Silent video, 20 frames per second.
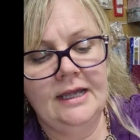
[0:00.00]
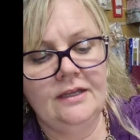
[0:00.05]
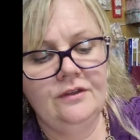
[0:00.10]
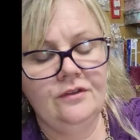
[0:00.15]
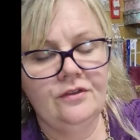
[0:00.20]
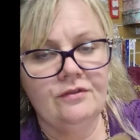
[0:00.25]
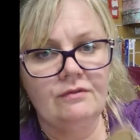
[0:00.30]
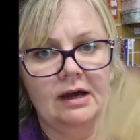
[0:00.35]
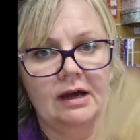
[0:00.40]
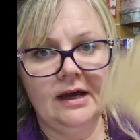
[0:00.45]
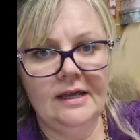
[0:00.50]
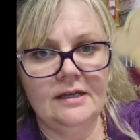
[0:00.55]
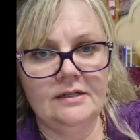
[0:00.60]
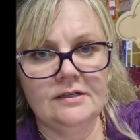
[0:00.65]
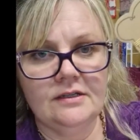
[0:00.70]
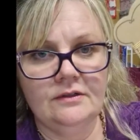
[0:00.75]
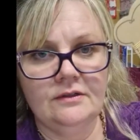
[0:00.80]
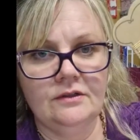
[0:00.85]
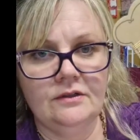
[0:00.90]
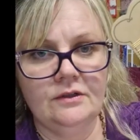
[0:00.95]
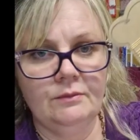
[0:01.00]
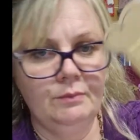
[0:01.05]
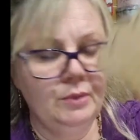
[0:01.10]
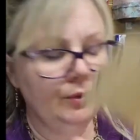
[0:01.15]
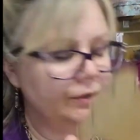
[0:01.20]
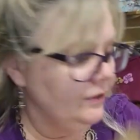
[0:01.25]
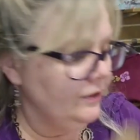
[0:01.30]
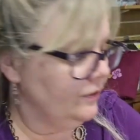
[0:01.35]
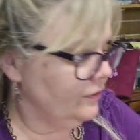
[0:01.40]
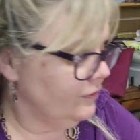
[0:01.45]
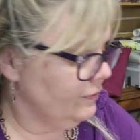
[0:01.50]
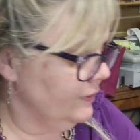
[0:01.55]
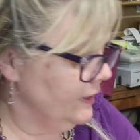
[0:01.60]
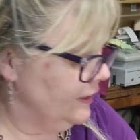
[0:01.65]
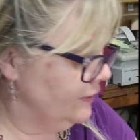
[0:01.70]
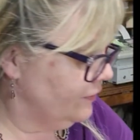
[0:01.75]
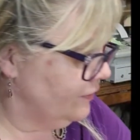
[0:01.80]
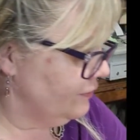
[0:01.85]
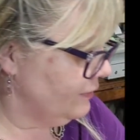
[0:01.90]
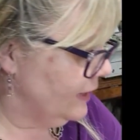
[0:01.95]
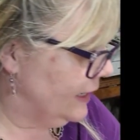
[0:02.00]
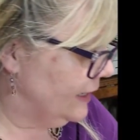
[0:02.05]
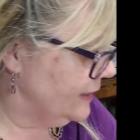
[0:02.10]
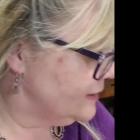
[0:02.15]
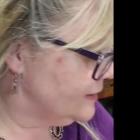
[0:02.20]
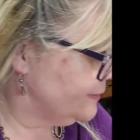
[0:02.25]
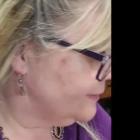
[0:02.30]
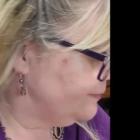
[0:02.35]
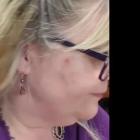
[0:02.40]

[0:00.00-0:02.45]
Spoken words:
thread, the 0.3 thread,